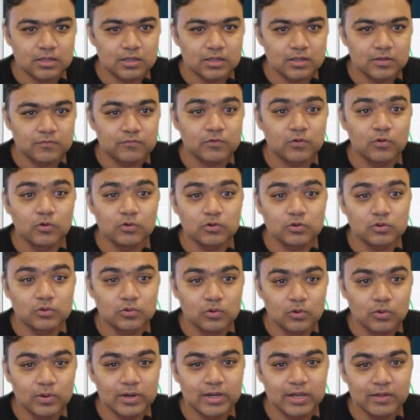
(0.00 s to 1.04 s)
if you go to
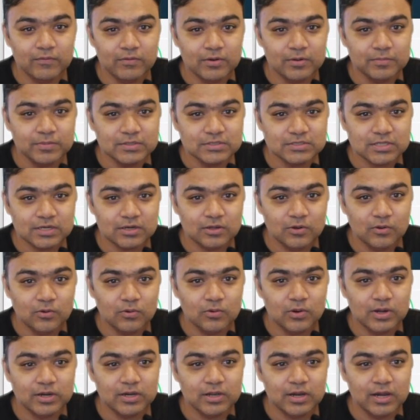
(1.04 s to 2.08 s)
Google Developers and
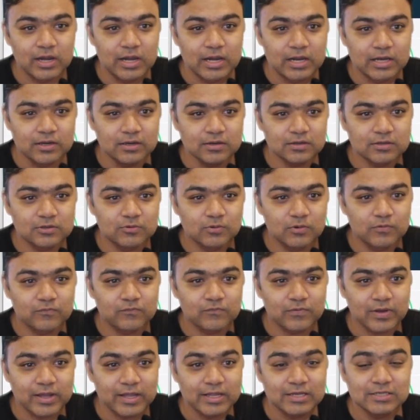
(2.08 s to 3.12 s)
go under Learn, you will
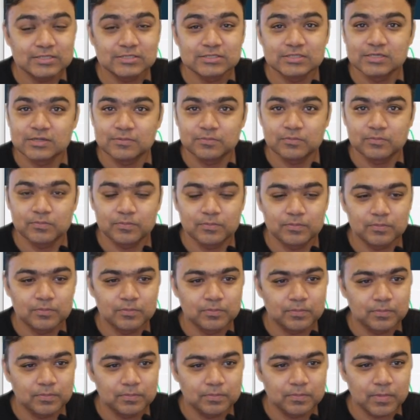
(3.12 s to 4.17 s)
find some
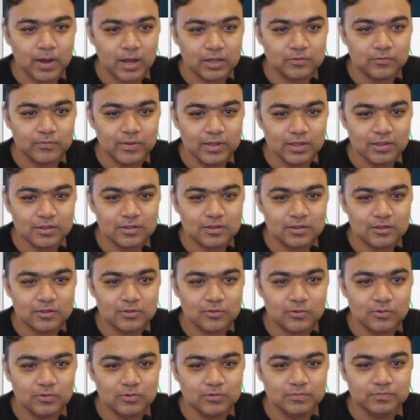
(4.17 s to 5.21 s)
pathways.
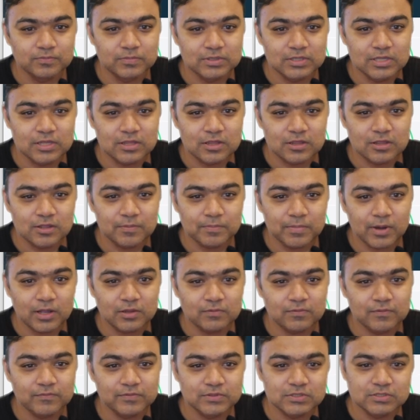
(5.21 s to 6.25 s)
So this is the
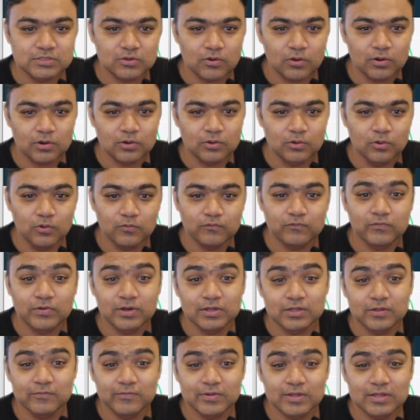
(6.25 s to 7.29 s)
pathway which is called Go
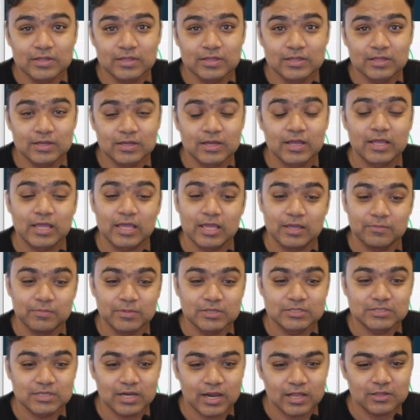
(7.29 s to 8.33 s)
Further with
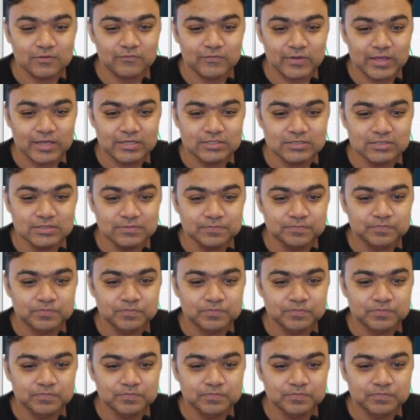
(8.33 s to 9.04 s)
Image Classification.